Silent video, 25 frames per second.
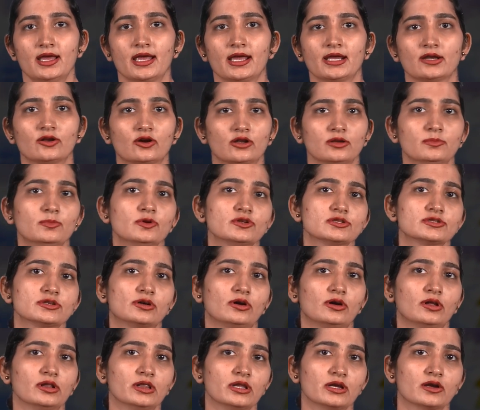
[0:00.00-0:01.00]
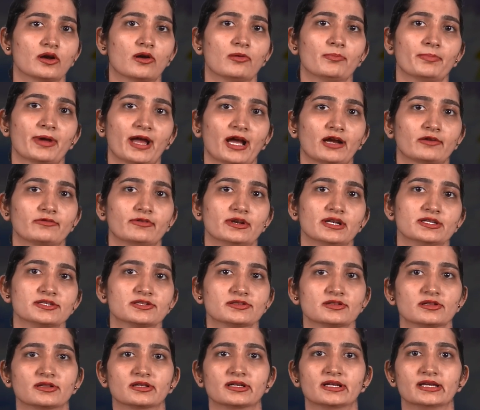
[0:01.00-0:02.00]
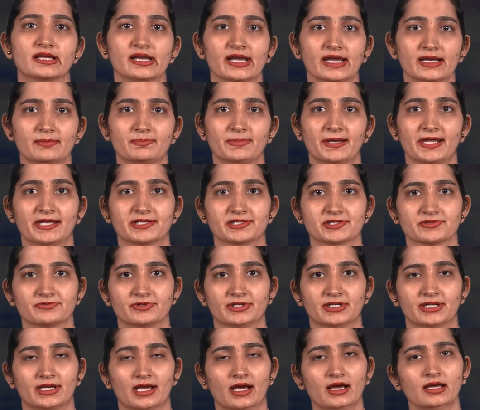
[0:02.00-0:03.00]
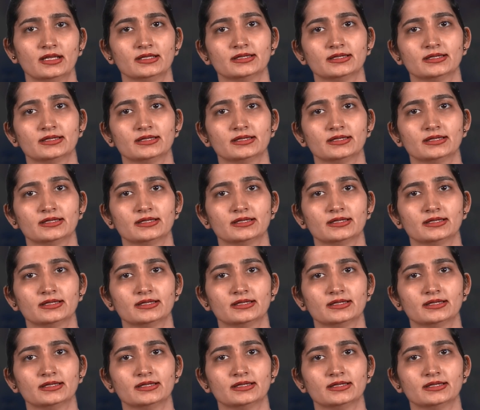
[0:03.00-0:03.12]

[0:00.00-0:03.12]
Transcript: In almost all the compact villages of the Great Plains of India,